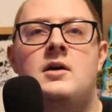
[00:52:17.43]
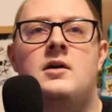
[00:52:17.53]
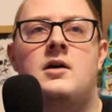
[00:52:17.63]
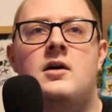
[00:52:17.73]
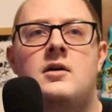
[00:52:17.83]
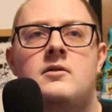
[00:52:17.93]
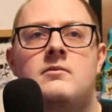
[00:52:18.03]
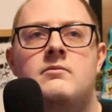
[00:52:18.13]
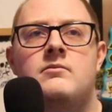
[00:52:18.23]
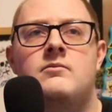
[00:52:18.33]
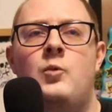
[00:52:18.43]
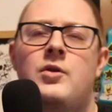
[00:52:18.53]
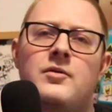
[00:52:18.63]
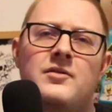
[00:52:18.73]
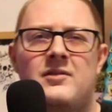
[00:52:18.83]
Well, there
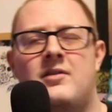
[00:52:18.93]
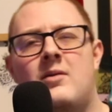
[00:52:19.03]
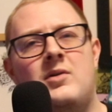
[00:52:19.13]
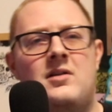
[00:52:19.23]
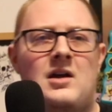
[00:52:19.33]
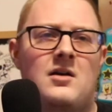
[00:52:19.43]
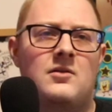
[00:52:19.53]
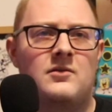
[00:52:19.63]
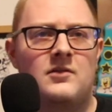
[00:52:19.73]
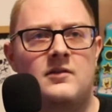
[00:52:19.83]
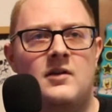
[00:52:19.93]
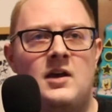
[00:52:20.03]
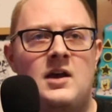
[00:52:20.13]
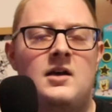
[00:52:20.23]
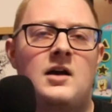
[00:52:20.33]
is up and downs.
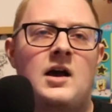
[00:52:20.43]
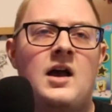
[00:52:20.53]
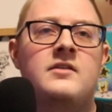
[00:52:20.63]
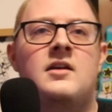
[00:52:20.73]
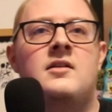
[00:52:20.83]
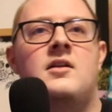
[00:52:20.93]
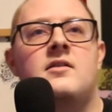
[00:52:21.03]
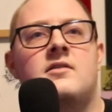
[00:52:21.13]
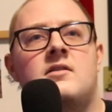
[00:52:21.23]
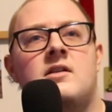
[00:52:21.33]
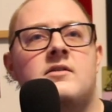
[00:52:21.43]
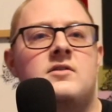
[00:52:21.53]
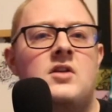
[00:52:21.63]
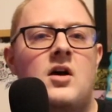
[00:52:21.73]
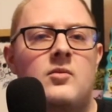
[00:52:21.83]
I say less and less,
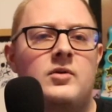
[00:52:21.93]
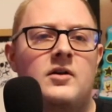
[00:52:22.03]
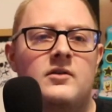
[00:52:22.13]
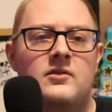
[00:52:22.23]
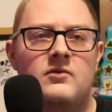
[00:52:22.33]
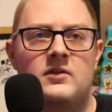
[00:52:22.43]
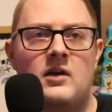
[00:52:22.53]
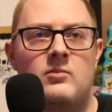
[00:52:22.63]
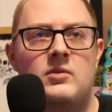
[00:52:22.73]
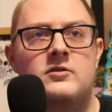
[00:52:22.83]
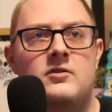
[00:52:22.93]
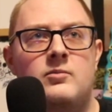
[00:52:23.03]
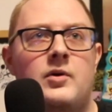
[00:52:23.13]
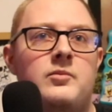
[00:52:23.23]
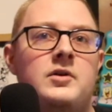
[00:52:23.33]
not because of his ambition,
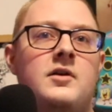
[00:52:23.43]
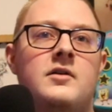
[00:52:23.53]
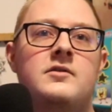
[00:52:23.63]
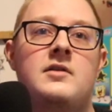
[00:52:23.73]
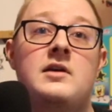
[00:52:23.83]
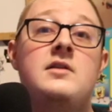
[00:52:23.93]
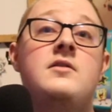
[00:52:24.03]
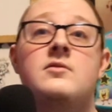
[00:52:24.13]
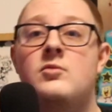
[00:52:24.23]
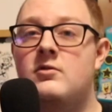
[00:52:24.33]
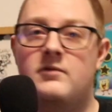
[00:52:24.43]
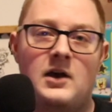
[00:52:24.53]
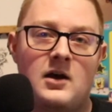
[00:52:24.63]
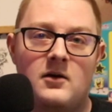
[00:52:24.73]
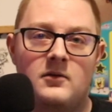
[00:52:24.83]
but because he's moved
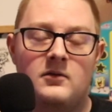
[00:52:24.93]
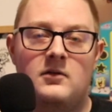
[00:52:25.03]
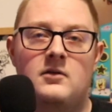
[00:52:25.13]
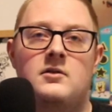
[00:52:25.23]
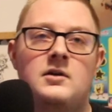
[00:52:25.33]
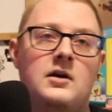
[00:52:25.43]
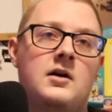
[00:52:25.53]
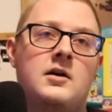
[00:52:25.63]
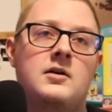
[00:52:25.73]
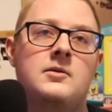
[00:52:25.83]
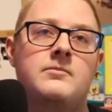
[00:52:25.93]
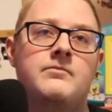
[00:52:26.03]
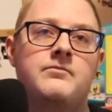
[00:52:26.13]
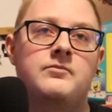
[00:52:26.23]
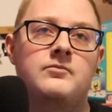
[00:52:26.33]
out, um,
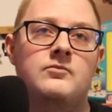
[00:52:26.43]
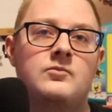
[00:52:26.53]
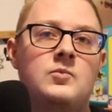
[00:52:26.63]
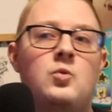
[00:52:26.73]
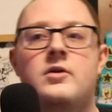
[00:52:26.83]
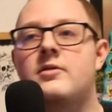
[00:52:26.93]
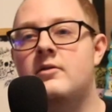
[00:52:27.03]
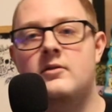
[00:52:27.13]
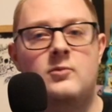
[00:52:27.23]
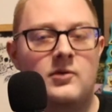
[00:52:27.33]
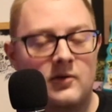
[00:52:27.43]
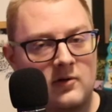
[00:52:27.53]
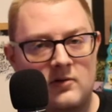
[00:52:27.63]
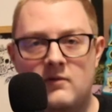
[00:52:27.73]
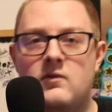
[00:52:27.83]
with a
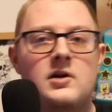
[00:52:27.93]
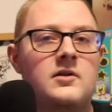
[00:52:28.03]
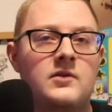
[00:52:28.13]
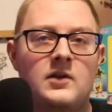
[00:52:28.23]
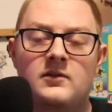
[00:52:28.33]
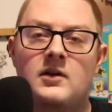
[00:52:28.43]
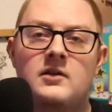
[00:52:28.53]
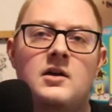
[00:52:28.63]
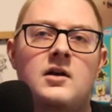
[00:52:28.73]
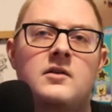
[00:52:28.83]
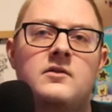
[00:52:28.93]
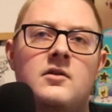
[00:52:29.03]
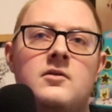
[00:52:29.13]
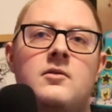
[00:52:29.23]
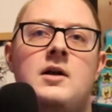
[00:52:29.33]
girlfriend and things like that.
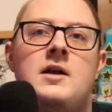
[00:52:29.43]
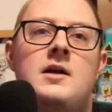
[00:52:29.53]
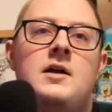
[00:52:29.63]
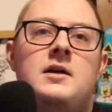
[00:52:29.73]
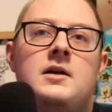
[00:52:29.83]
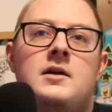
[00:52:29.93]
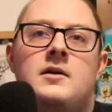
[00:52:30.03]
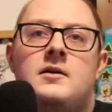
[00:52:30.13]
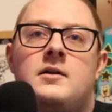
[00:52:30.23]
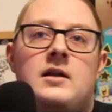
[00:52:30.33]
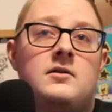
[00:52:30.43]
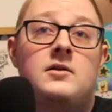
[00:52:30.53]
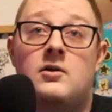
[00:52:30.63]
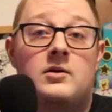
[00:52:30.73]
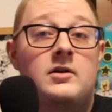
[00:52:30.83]
So, and
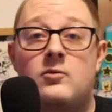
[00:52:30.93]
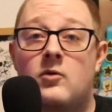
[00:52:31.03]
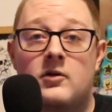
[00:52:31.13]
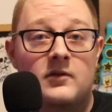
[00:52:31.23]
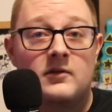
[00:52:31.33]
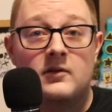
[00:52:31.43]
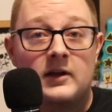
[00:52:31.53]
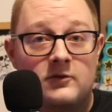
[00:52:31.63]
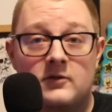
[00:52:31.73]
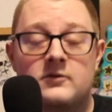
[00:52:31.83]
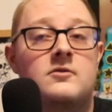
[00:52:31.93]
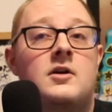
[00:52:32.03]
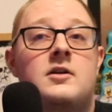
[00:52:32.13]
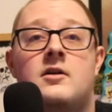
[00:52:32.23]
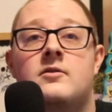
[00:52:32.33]
he works as an electrician right
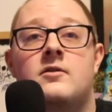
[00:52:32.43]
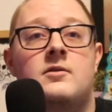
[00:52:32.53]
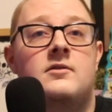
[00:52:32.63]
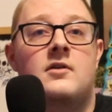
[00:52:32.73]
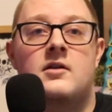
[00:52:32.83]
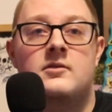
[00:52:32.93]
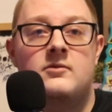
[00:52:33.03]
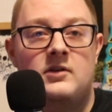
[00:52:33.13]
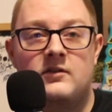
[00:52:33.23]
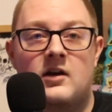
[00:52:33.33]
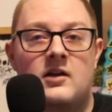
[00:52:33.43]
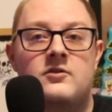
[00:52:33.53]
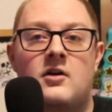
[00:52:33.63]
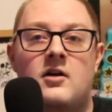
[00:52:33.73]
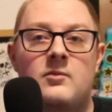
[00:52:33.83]
now, so he's got a
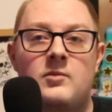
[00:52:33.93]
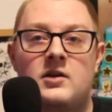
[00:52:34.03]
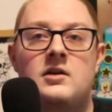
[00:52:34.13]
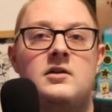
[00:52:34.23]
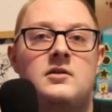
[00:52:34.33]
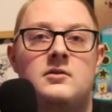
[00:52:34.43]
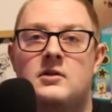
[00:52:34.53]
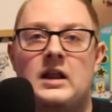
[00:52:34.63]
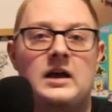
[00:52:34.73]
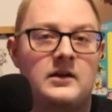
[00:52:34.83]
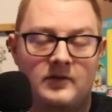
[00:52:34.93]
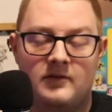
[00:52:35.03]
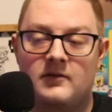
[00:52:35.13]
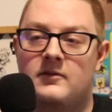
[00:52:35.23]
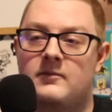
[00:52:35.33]
job that he likes.